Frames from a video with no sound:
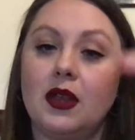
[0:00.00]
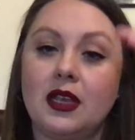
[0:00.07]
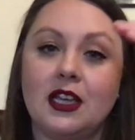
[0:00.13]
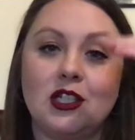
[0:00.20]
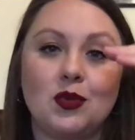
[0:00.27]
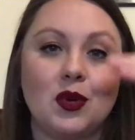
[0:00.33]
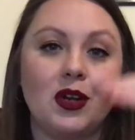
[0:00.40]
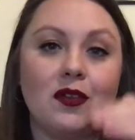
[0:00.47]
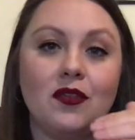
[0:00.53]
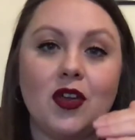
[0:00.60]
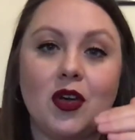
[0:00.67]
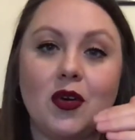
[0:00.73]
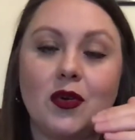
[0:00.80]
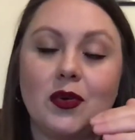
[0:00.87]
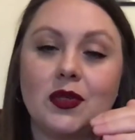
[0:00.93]
each one of
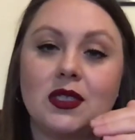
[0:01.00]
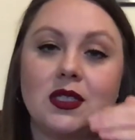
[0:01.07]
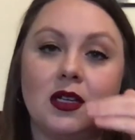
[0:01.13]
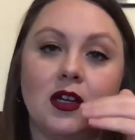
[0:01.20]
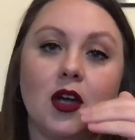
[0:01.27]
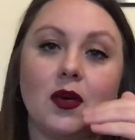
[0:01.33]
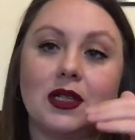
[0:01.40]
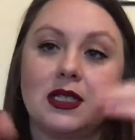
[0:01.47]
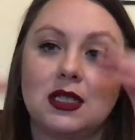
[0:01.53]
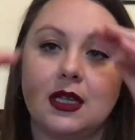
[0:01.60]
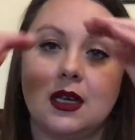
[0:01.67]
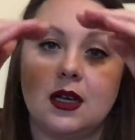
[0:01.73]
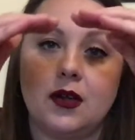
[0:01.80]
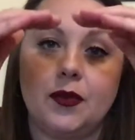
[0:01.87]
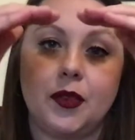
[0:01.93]
those, it's
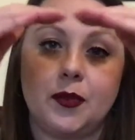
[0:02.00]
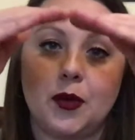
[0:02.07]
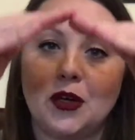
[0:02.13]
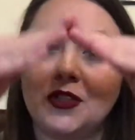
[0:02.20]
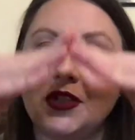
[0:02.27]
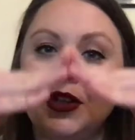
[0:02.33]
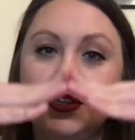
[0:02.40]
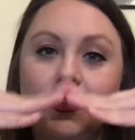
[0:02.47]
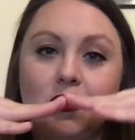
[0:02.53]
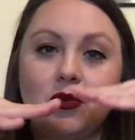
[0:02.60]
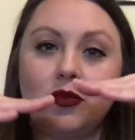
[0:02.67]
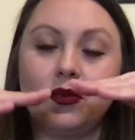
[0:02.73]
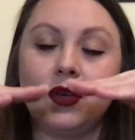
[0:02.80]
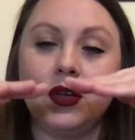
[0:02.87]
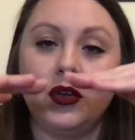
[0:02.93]
the person
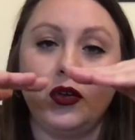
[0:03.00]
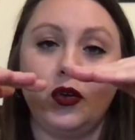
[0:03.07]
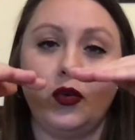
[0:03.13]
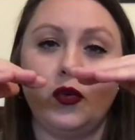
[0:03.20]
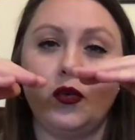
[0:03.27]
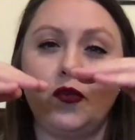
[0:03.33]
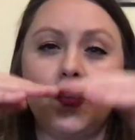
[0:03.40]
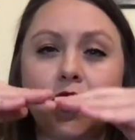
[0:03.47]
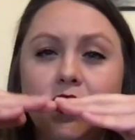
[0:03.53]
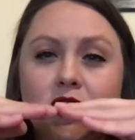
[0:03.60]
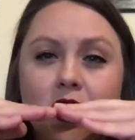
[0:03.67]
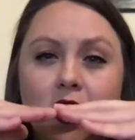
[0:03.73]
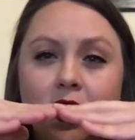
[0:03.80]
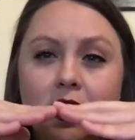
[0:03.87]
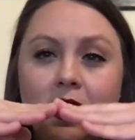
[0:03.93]
who first
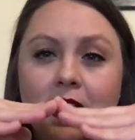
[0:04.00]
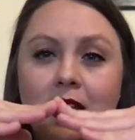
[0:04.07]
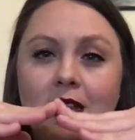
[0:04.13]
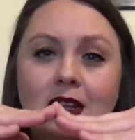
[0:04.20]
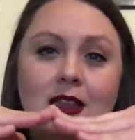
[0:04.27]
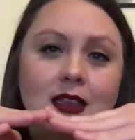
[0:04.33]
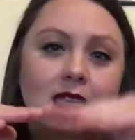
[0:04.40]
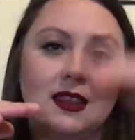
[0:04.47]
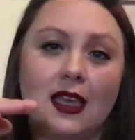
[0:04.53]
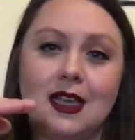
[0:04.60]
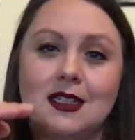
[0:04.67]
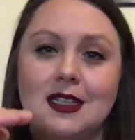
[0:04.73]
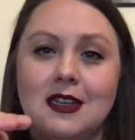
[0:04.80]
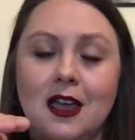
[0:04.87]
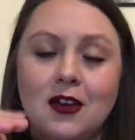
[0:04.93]
started it in like the
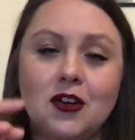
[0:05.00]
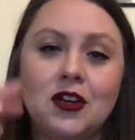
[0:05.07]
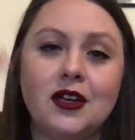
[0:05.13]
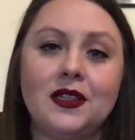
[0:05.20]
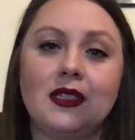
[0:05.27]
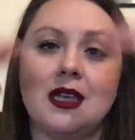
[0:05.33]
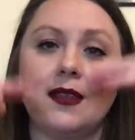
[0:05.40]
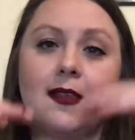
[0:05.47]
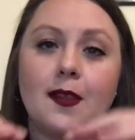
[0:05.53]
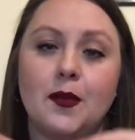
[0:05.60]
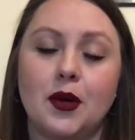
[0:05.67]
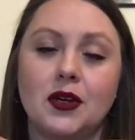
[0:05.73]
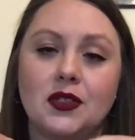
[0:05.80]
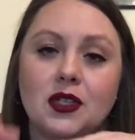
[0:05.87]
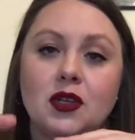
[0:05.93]
1800s, and then the
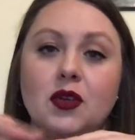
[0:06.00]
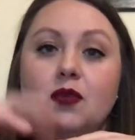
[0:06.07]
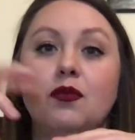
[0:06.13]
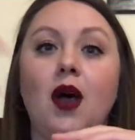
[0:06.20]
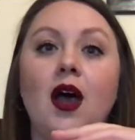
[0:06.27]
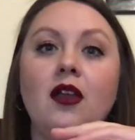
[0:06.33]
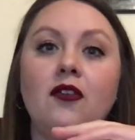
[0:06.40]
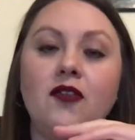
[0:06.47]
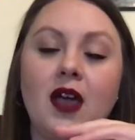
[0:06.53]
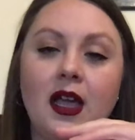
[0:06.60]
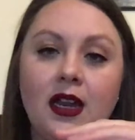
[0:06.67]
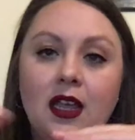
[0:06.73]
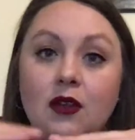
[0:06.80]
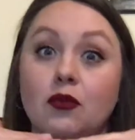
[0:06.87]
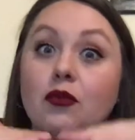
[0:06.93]
person who
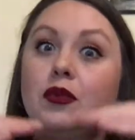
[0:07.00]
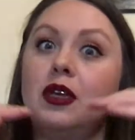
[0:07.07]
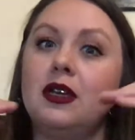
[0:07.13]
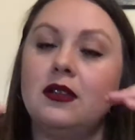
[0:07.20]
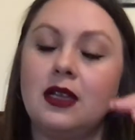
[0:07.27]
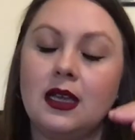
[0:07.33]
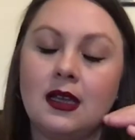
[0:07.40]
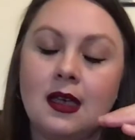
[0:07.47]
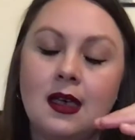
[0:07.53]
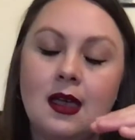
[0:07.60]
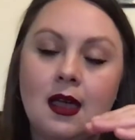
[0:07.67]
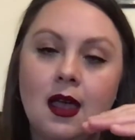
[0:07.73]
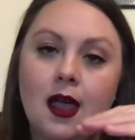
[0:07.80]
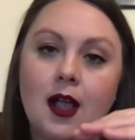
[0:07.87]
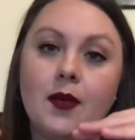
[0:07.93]
modified it, and really
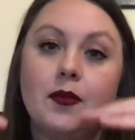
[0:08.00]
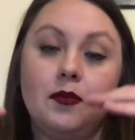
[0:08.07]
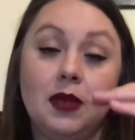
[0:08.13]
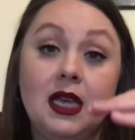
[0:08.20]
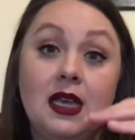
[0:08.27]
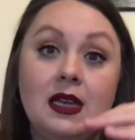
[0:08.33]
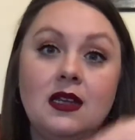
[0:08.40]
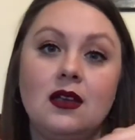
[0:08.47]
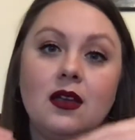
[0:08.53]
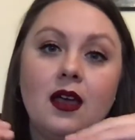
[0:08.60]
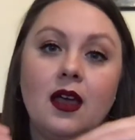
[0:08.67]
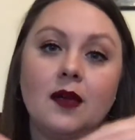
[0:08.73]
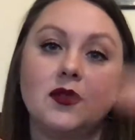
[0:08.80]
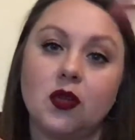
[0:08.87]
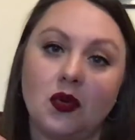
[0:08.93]
Mead,
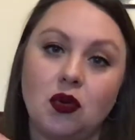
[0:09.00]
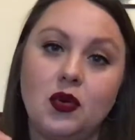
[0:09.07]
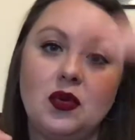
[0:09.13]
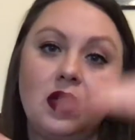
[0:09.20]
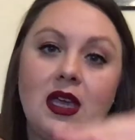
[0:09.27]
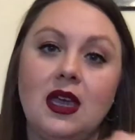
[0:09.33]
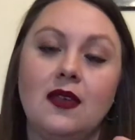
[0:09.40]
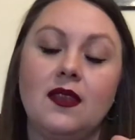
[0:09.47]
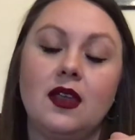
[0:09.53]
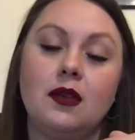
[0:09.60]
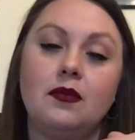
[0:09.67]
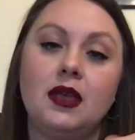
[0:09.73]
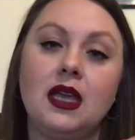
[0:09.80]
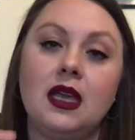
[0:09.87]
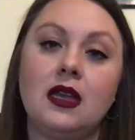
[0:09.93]
so Cooley and
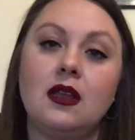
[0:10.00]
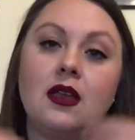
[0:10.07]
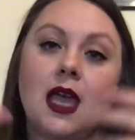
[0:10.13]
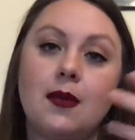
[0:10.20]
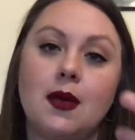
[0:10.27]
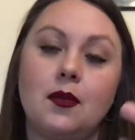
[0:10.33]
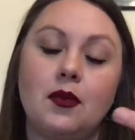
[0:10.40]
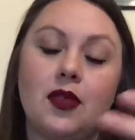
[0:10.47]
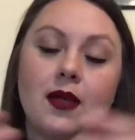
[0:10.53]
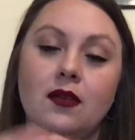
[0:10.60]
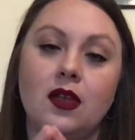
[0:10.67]
then Mead came up with